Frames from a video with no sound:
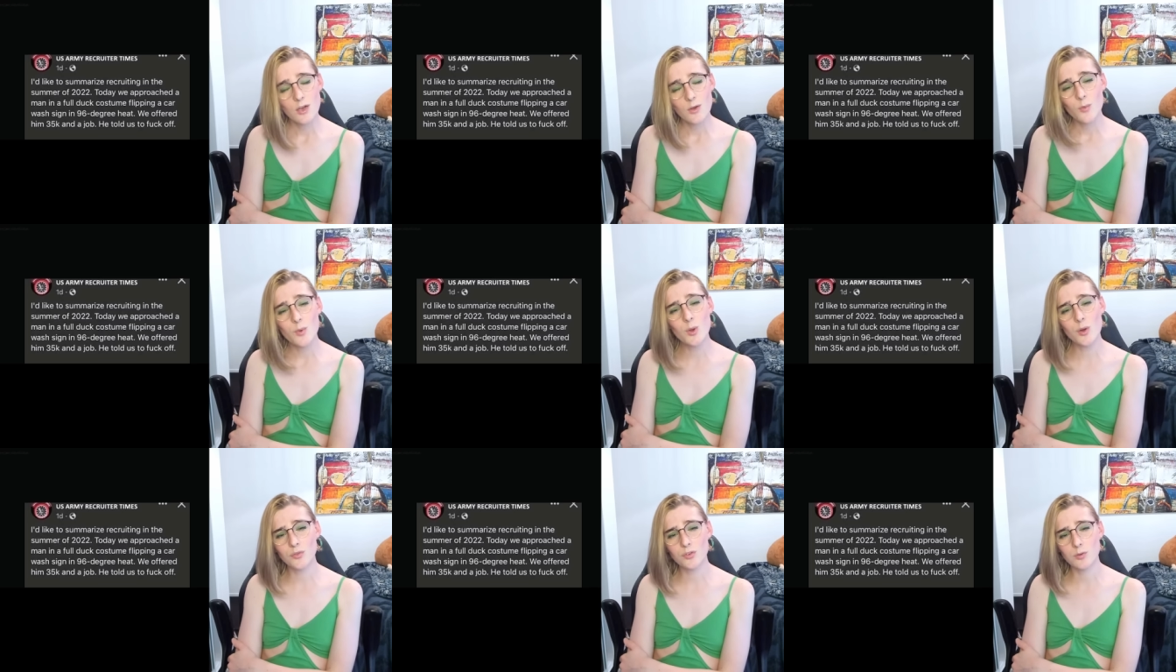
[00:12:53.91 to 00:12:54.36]

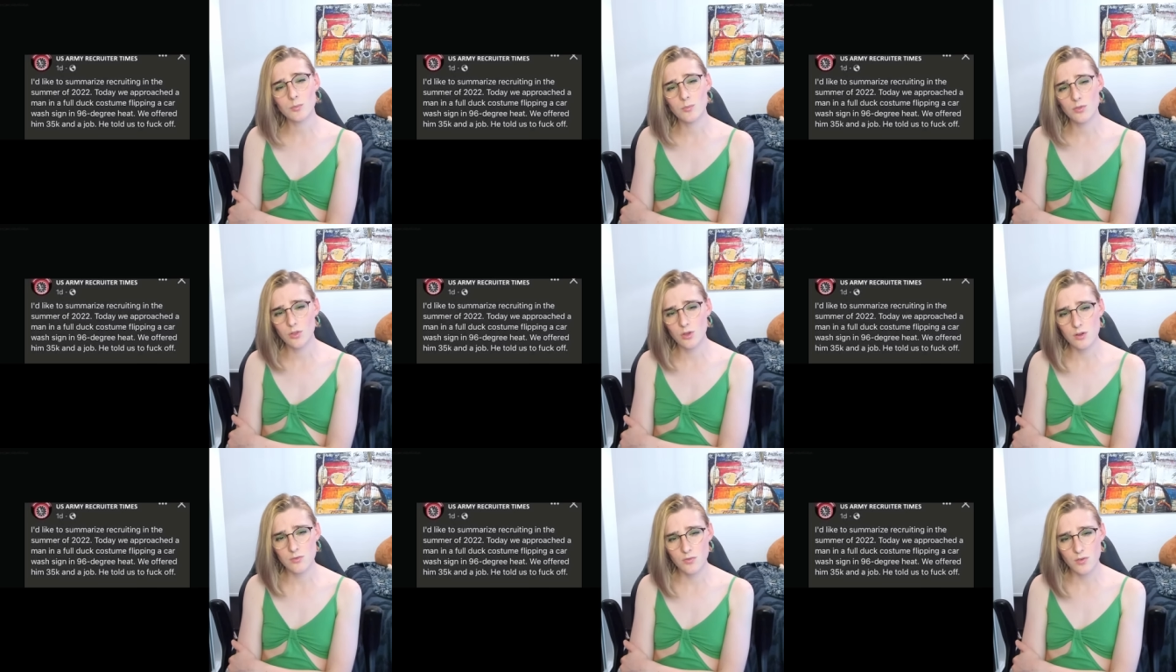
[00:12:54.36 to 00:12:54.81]
We offered him
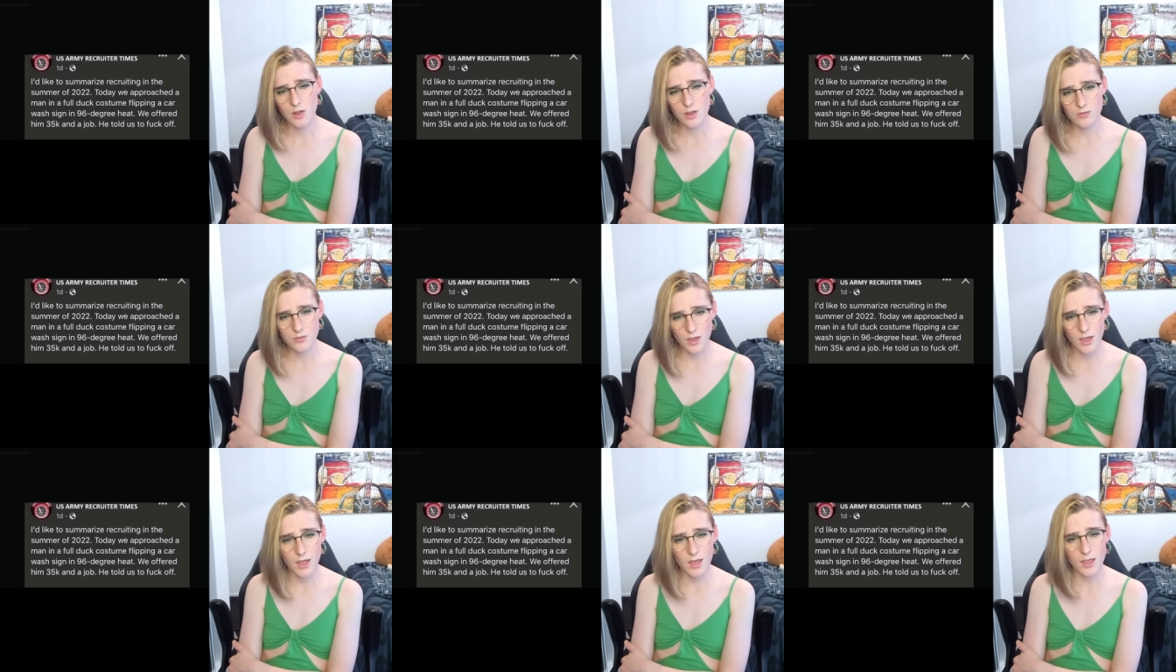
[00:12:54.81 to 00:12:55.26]
thirty-five
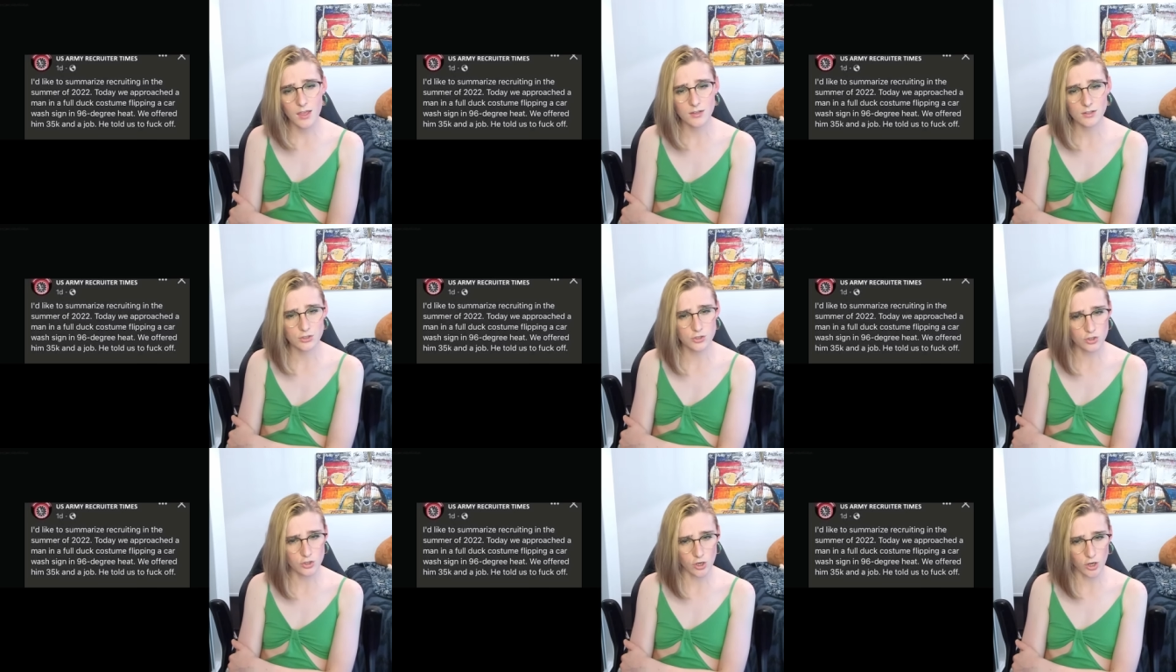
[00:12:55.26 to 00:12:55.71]
K
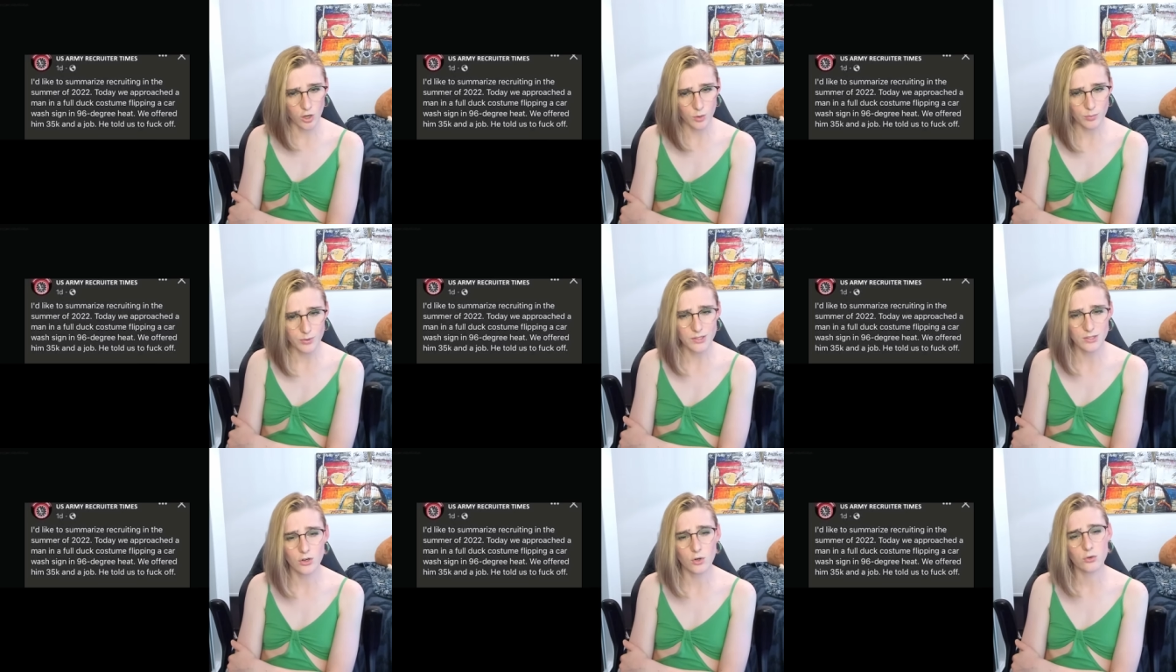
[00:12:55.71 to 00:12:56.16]
and a job.
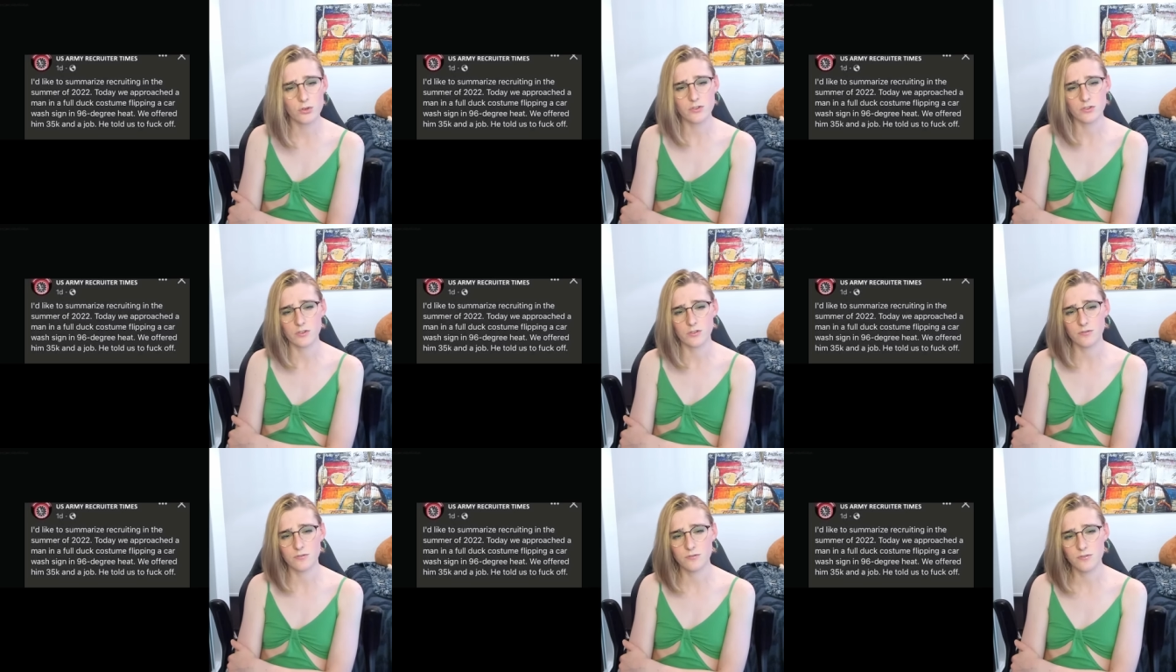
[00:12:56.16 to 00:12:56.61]
He told us
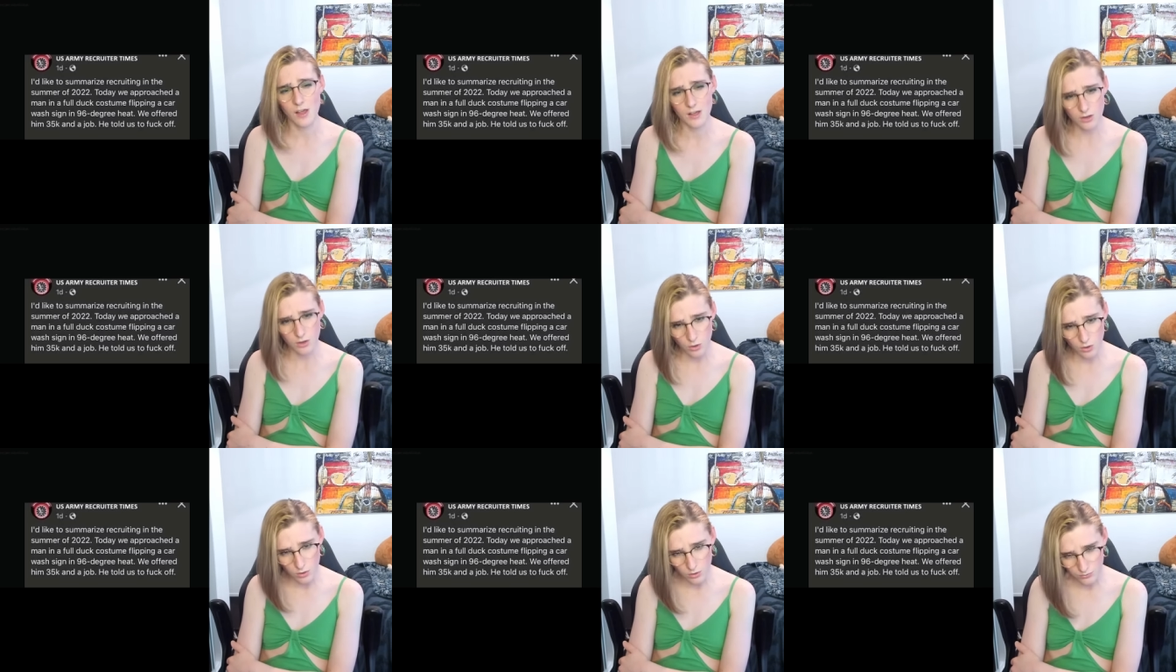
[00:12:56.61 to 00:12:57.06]
to f***
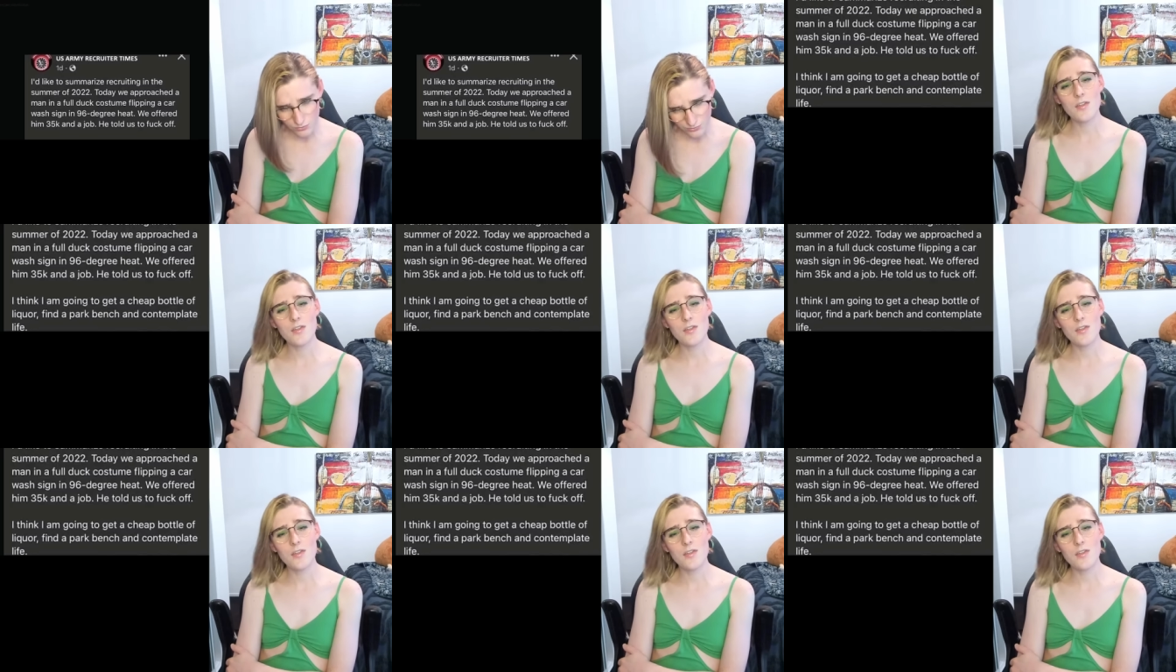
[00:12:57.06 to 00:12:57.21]
off.